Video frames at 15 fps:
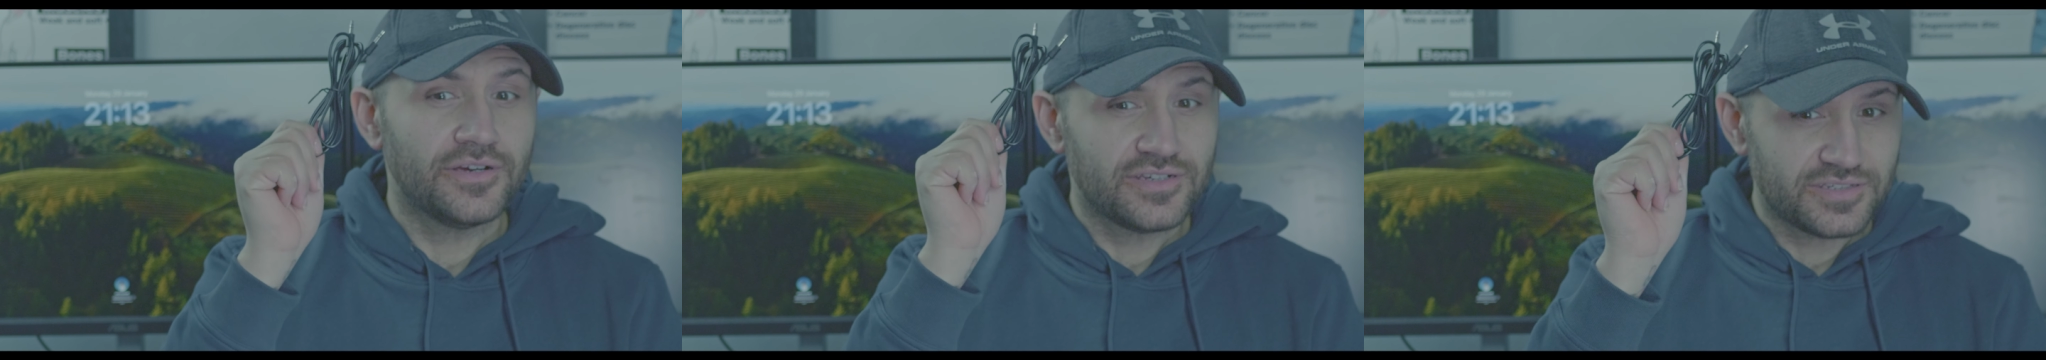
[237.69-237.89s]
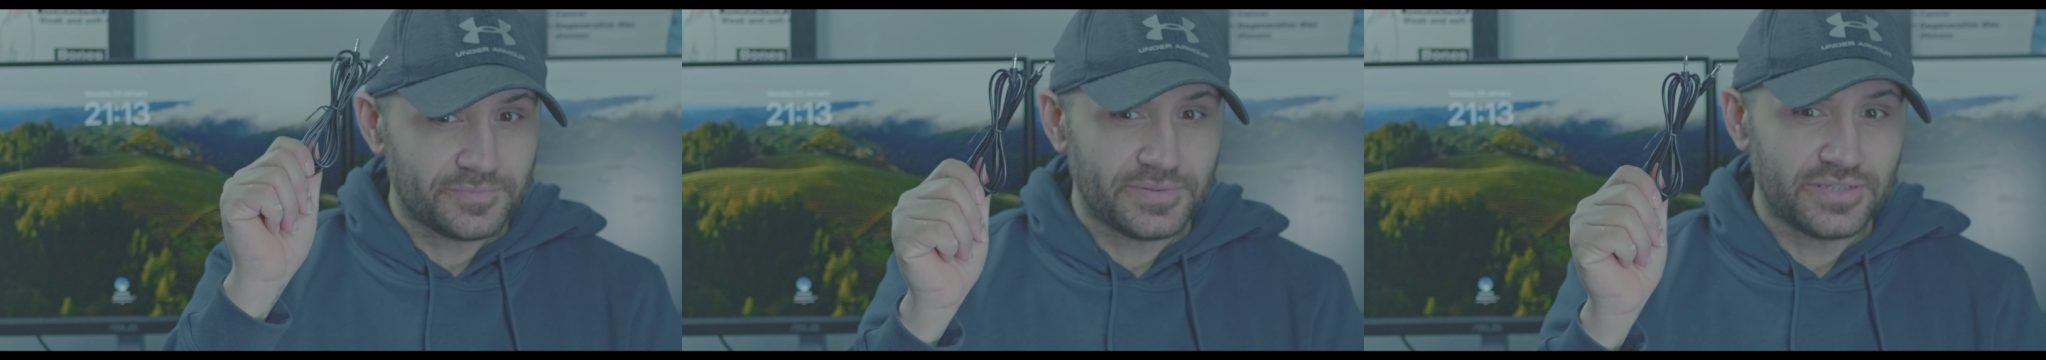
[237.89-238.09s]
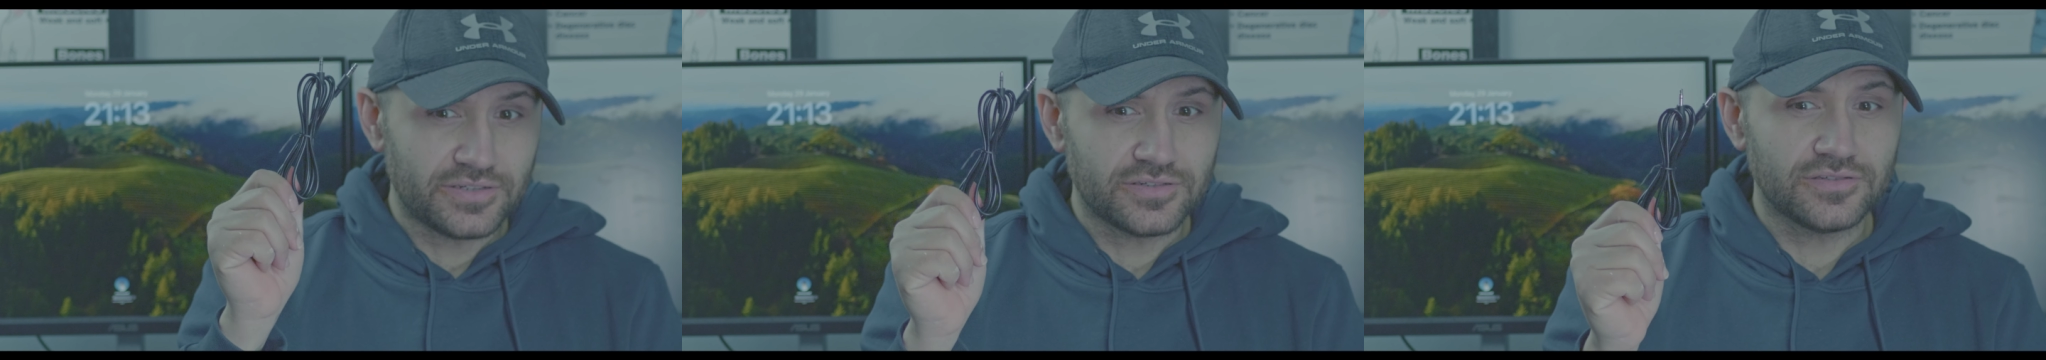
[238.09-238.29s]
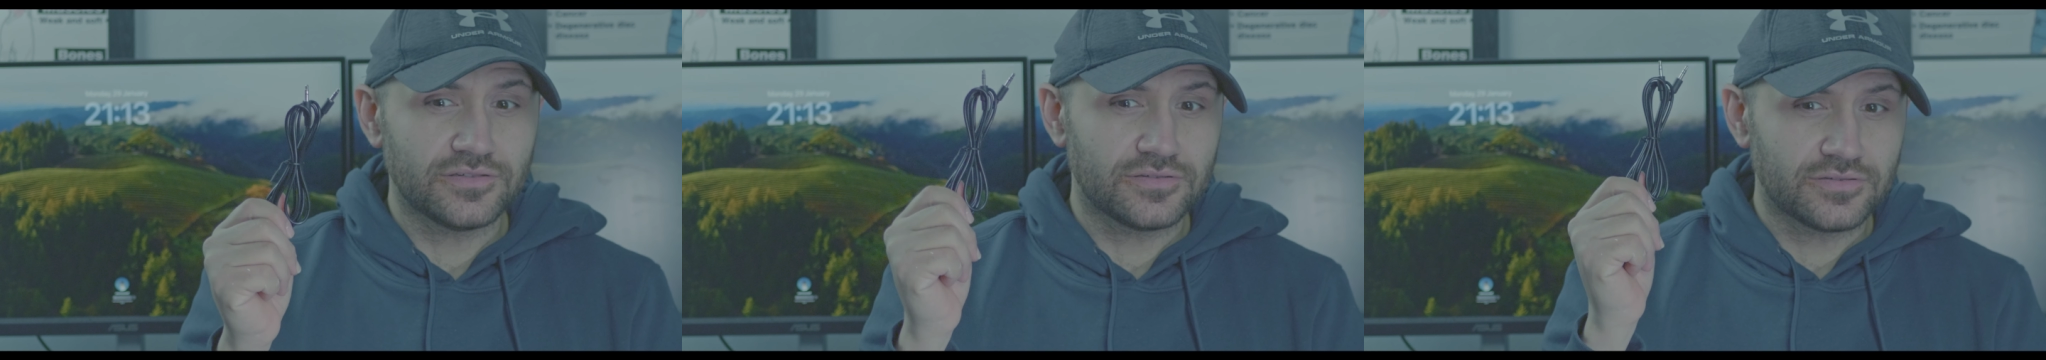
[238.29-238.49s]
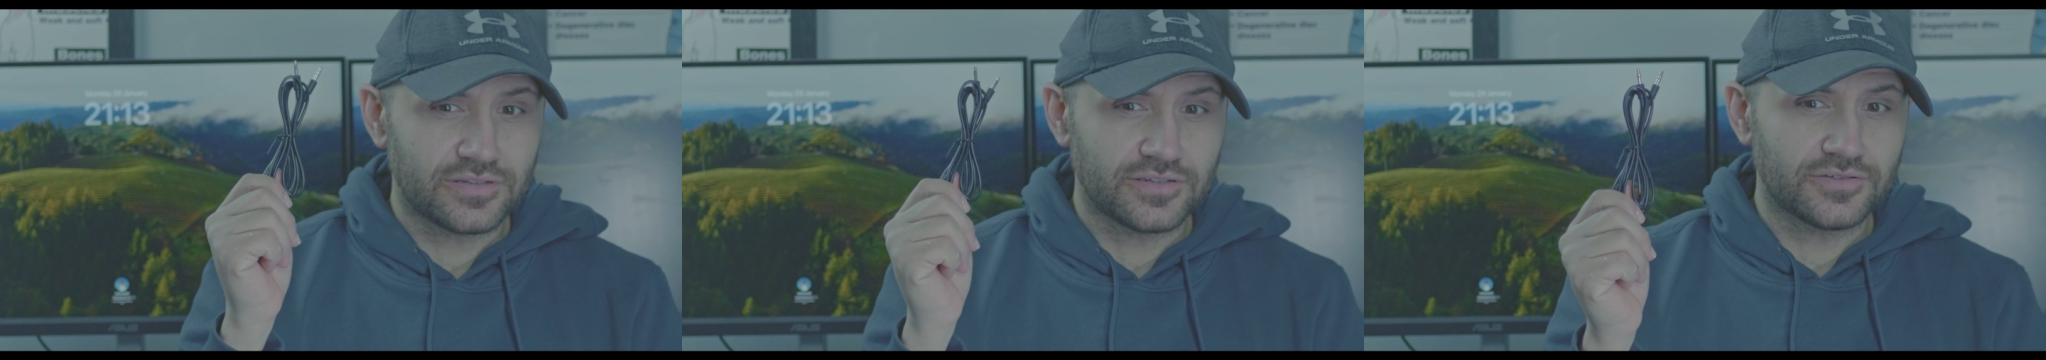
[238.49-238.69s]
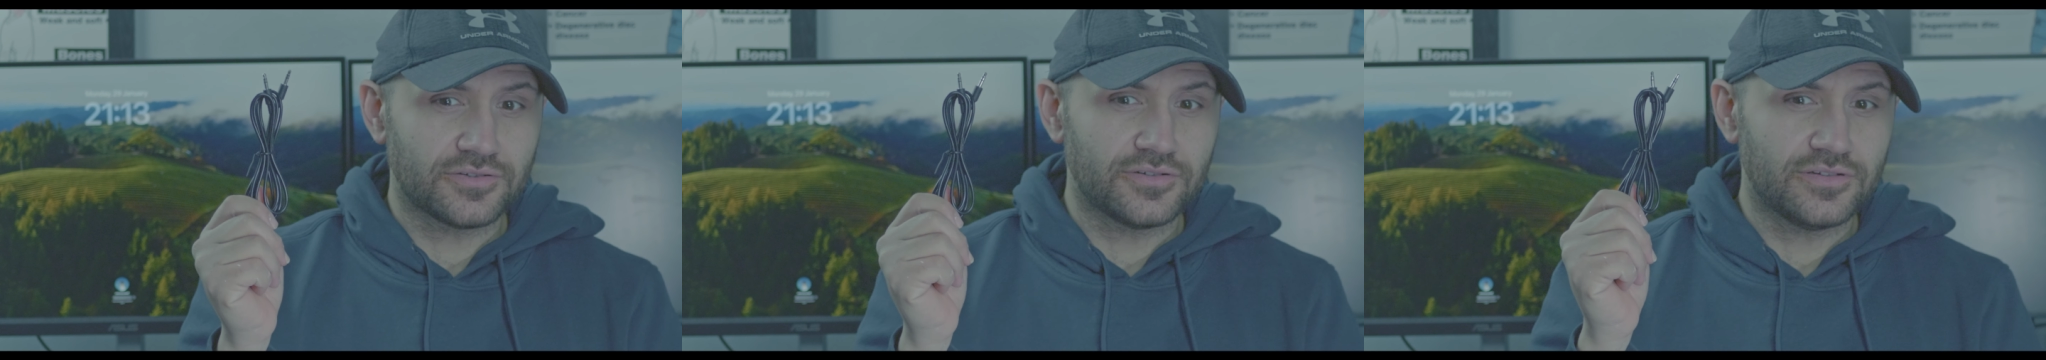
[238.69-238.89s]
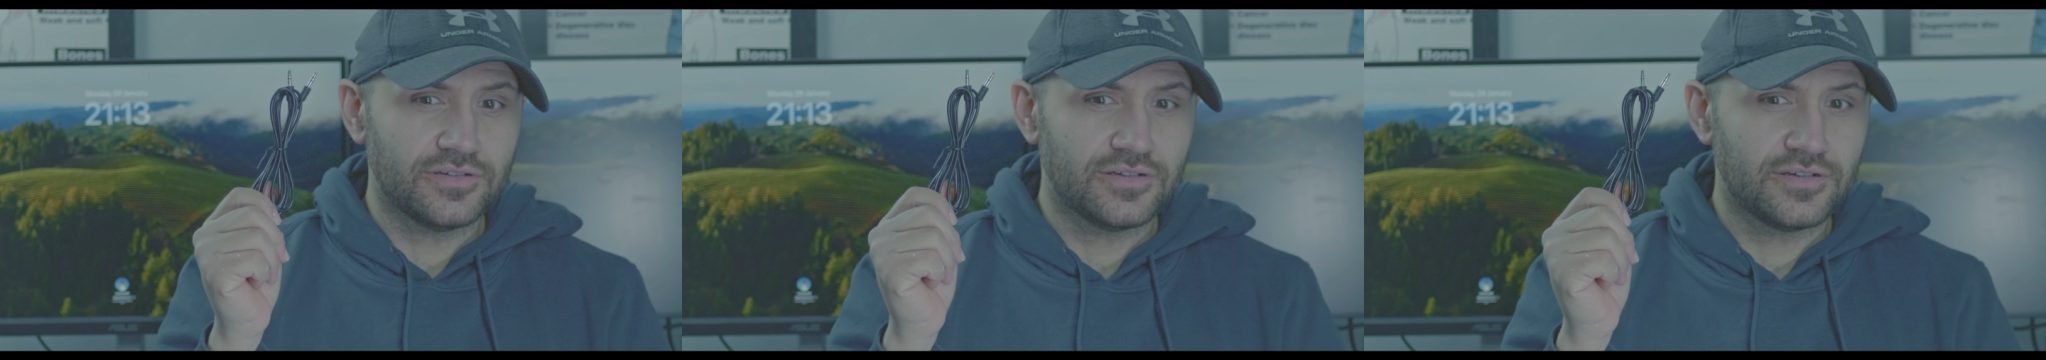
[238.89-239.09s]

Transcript: speakers. That's good.